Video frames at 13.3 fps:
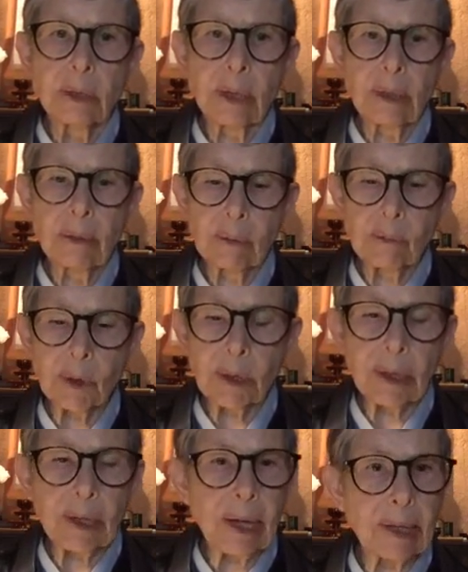I've been
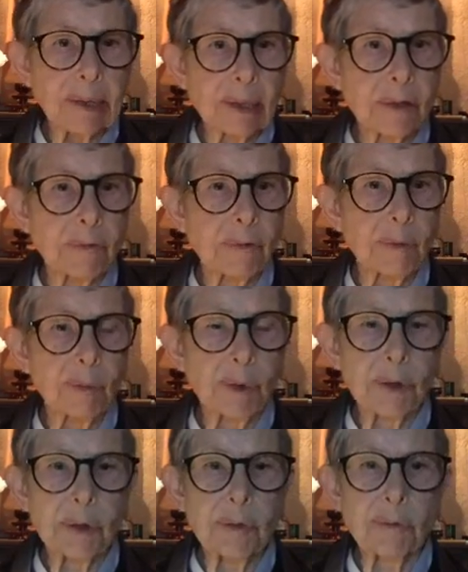working at this for
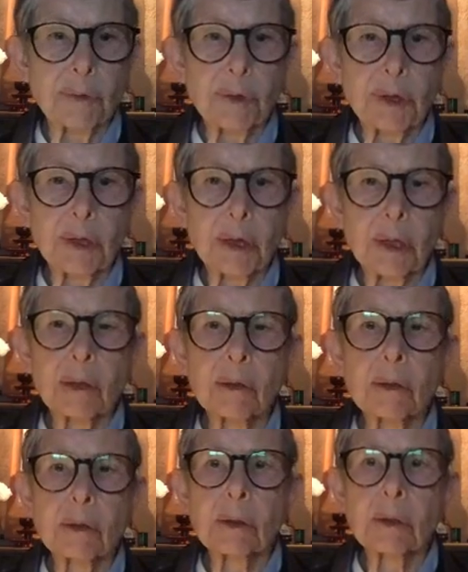more than 40
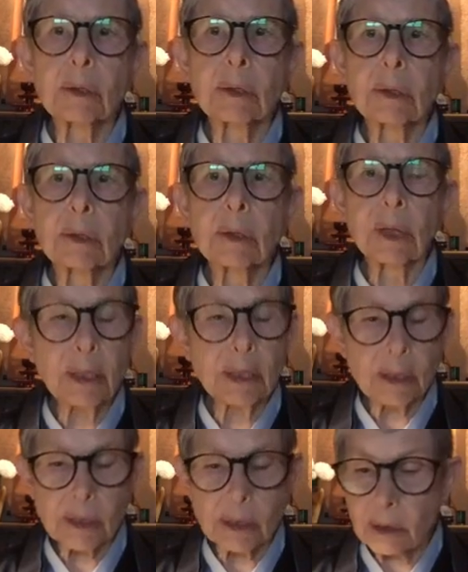years. I
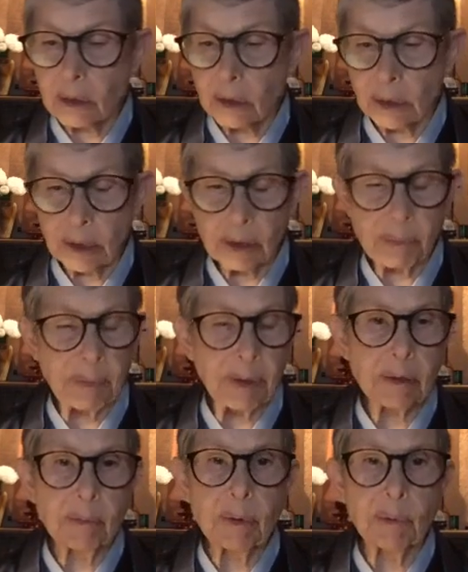still
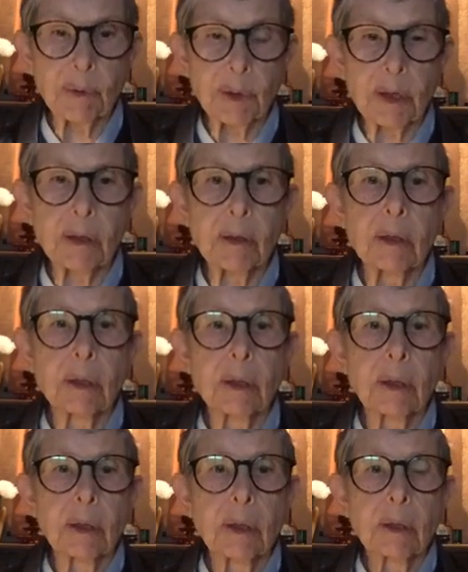expect to be working
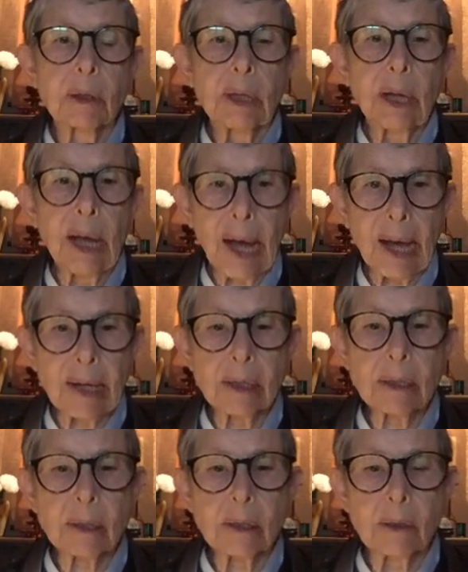at
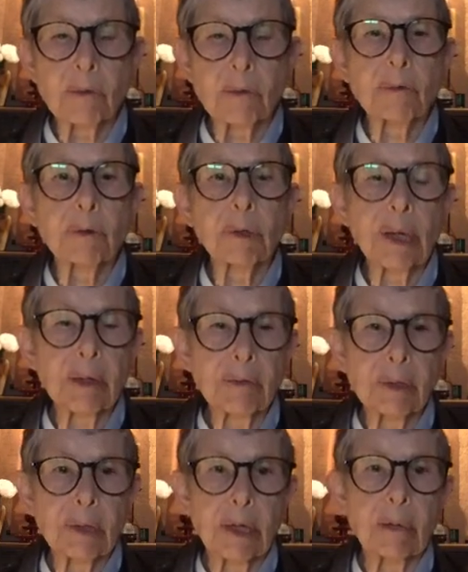it for
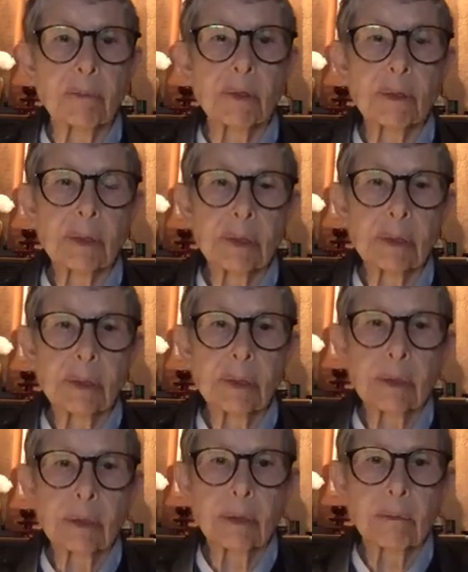lifetimes.
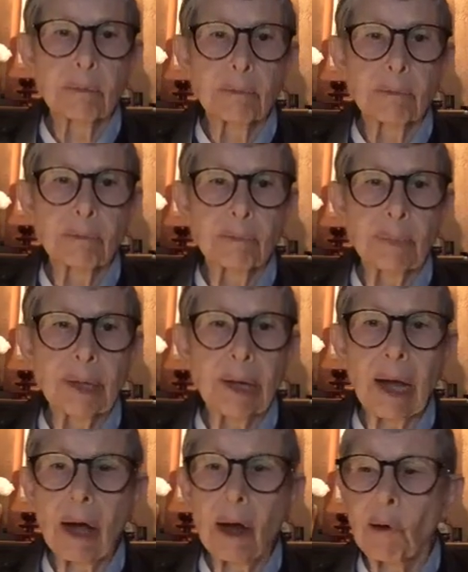But
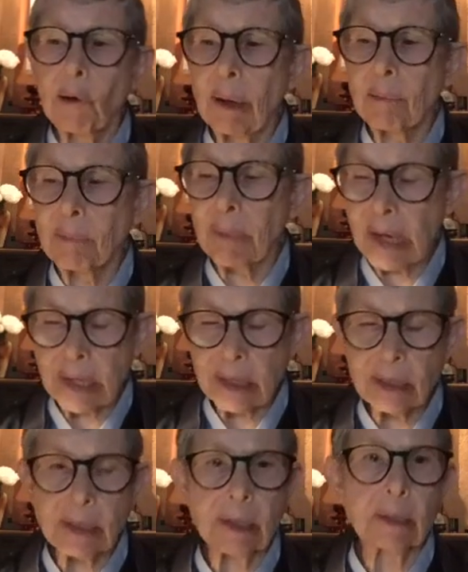how
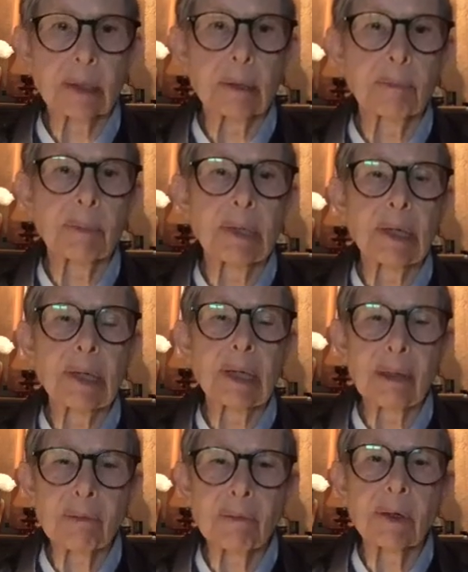amazing to be
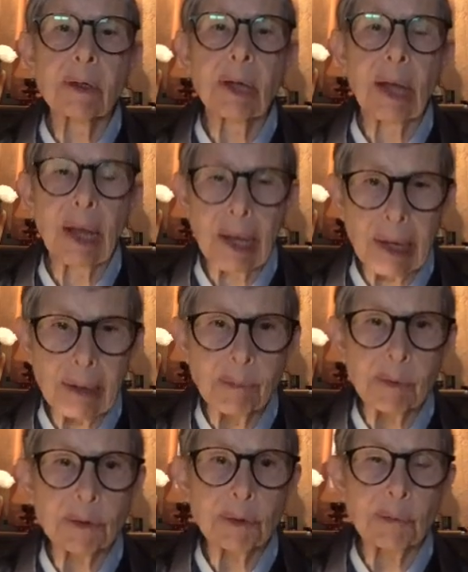even
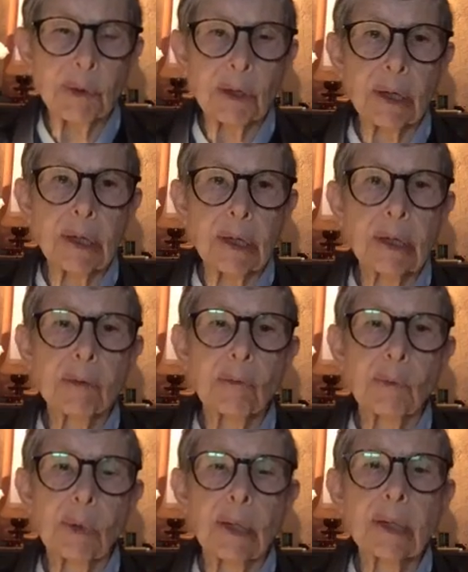able to work on it
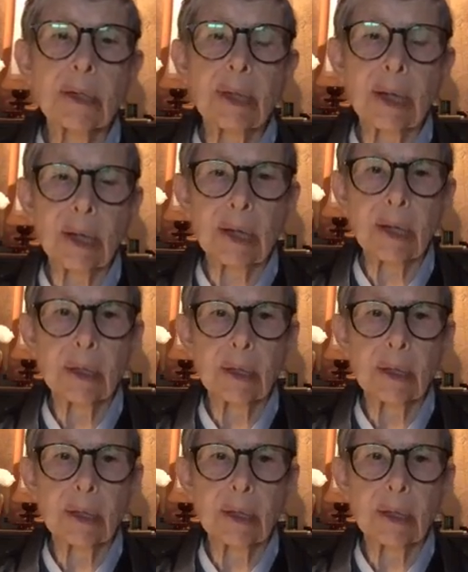one day.